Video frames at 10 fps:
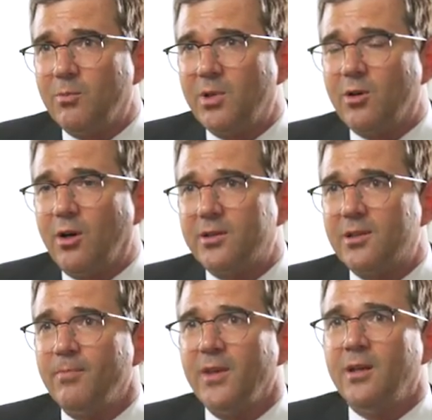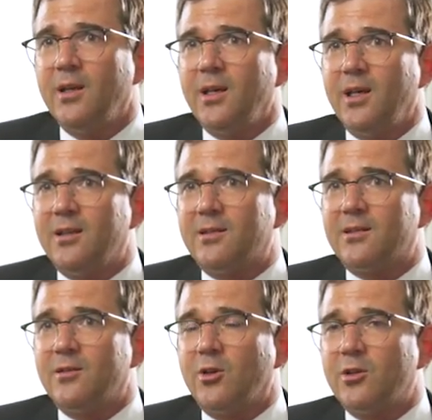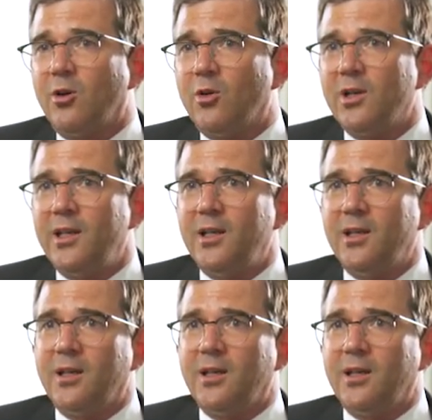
because it's not only